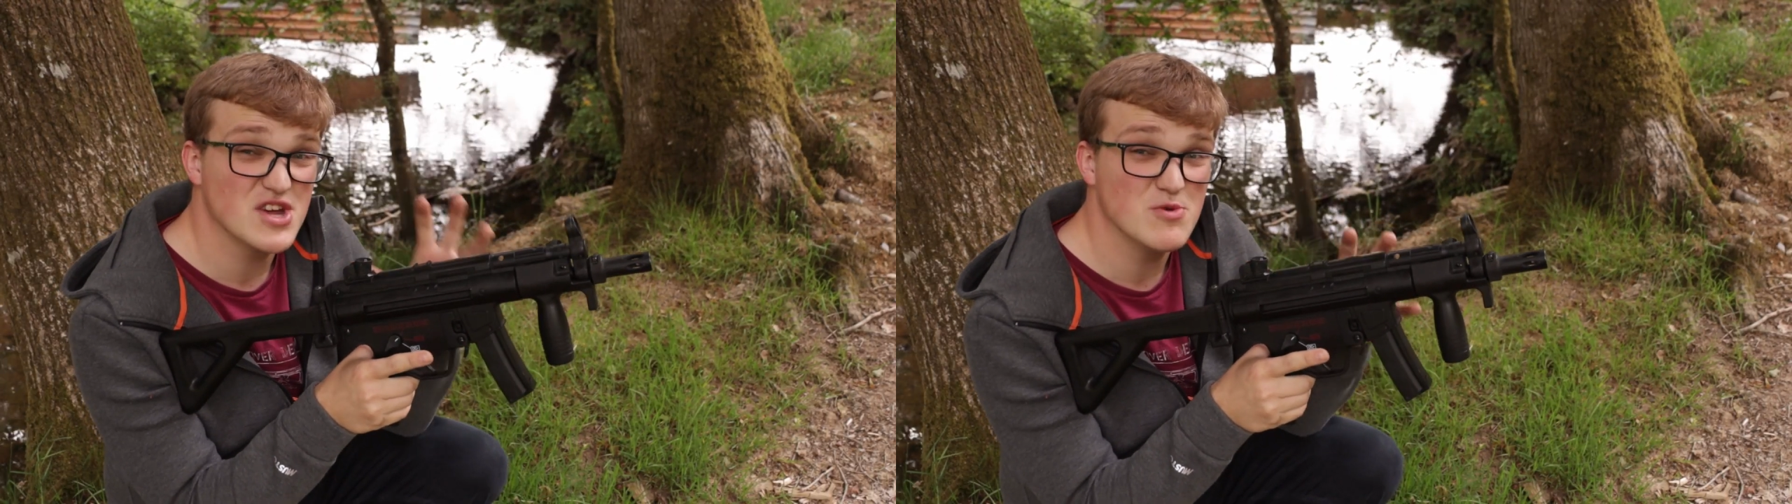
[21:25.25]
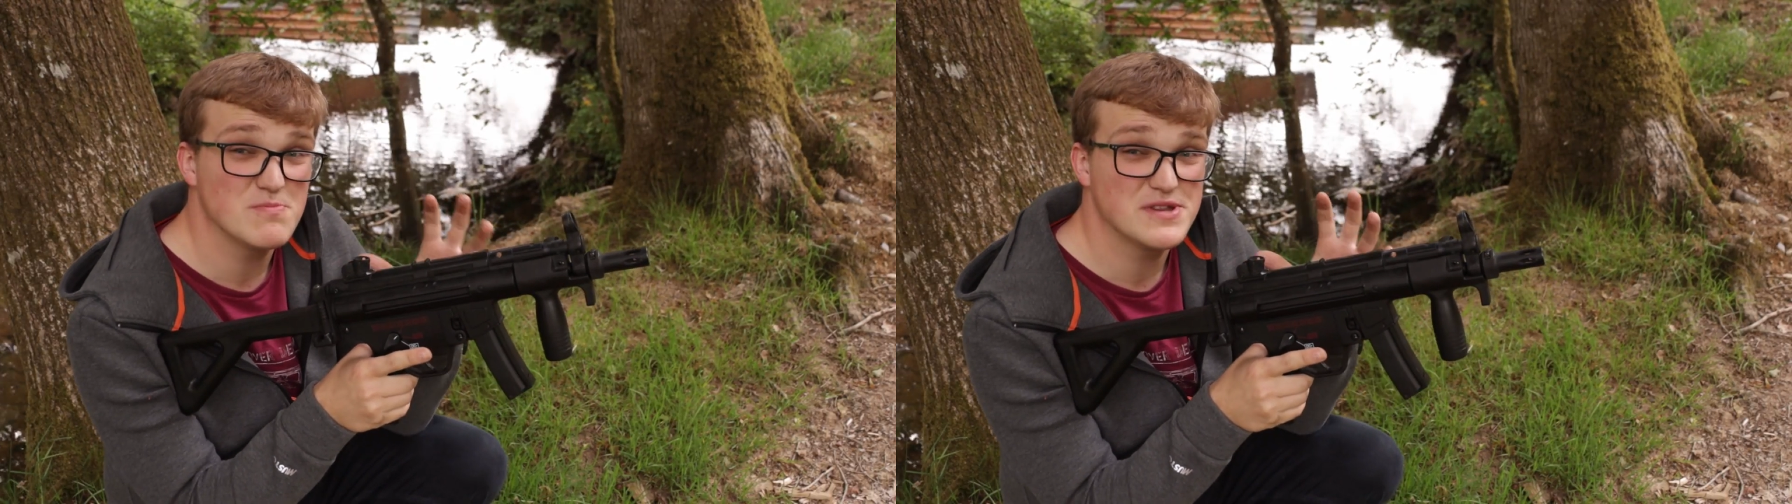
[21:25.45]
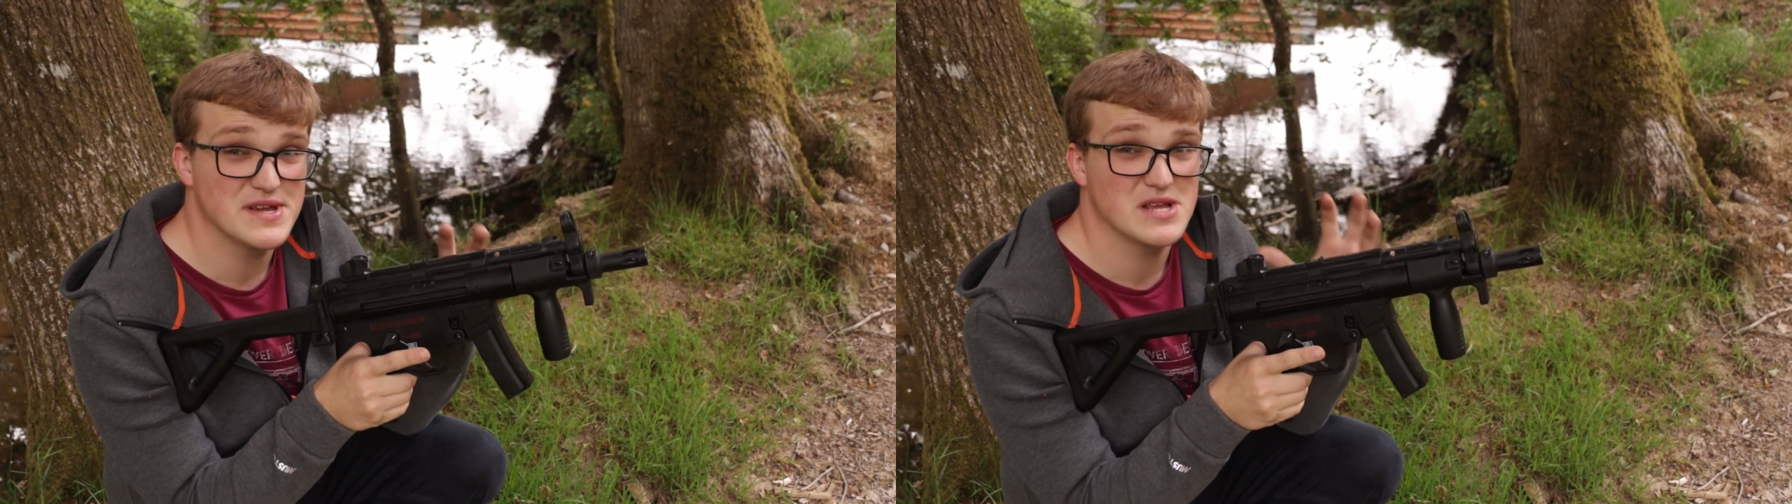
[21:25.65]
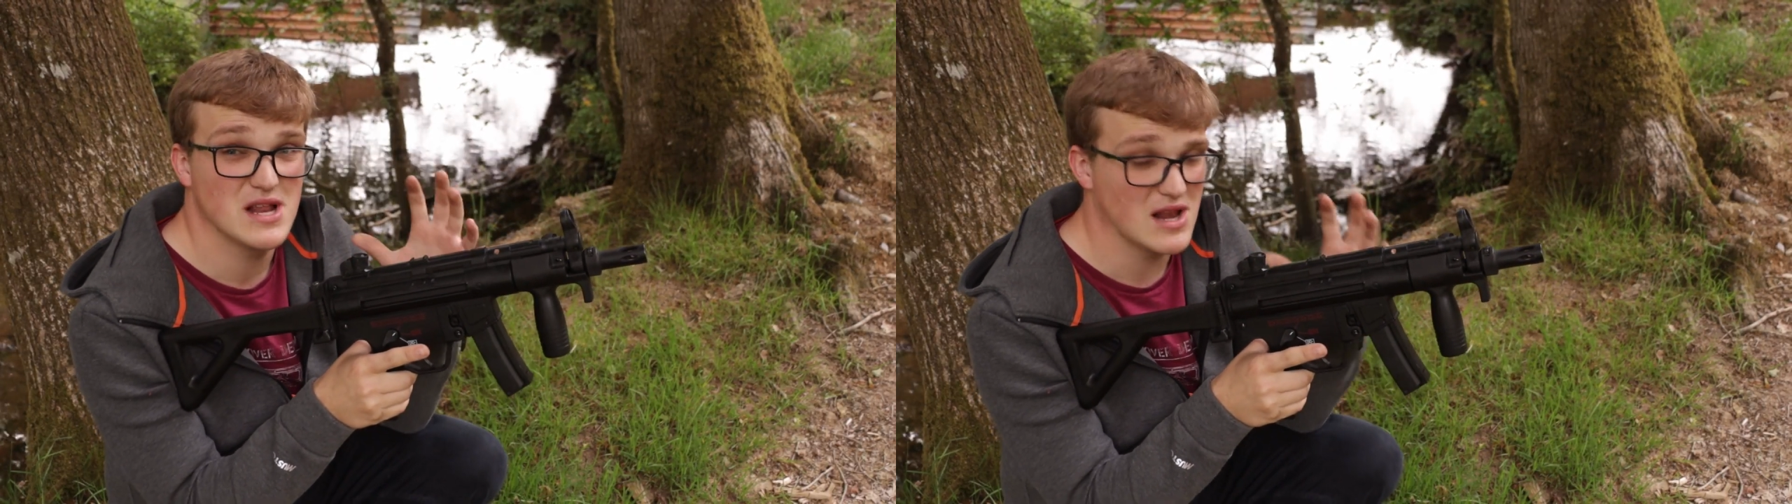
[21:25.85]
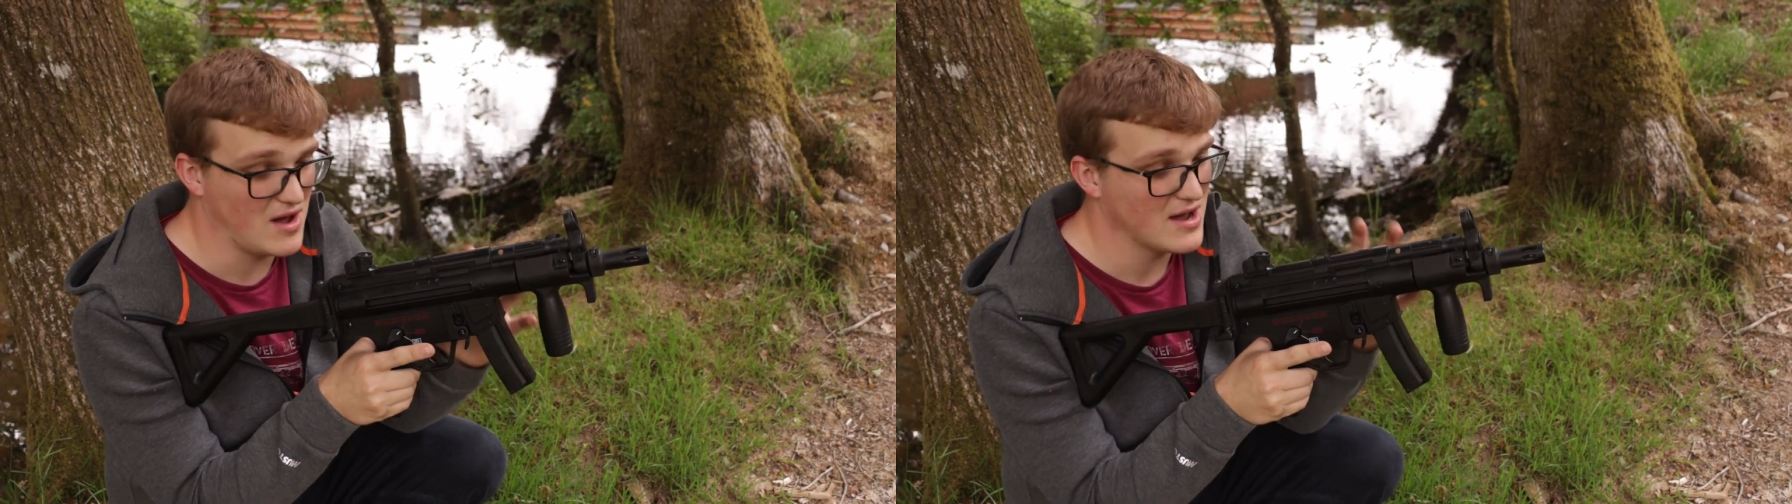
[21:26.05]
don't
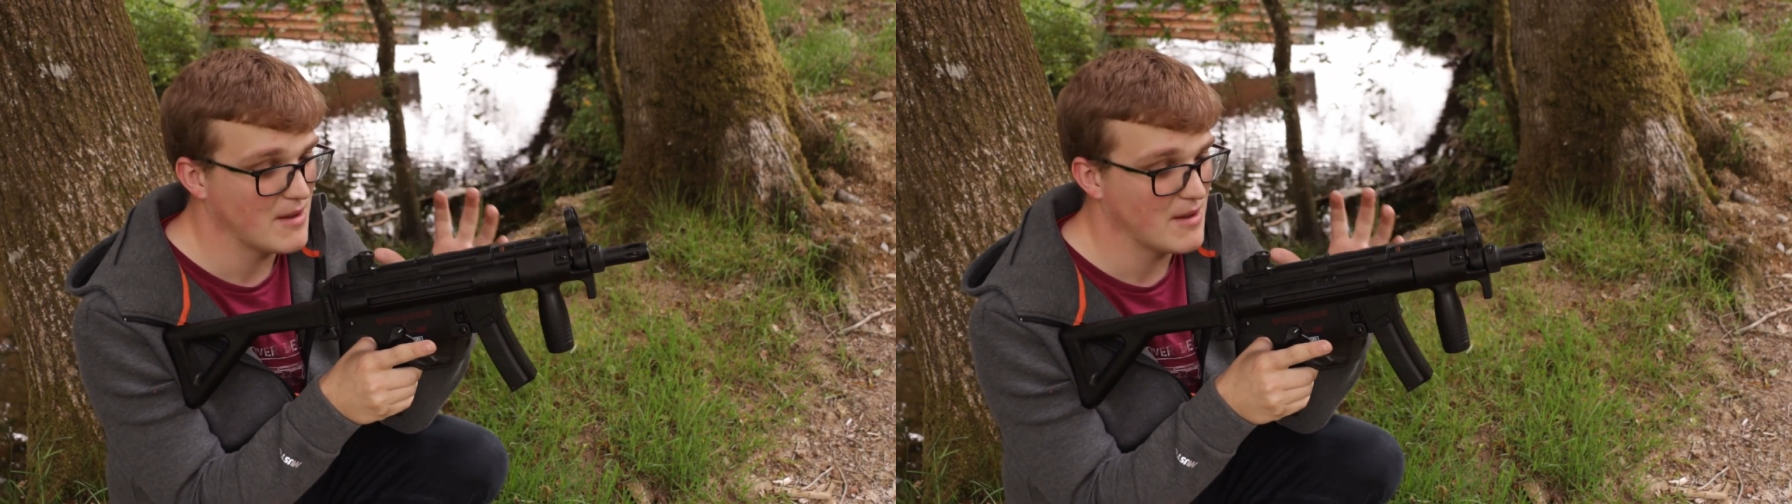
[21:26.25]
particularly like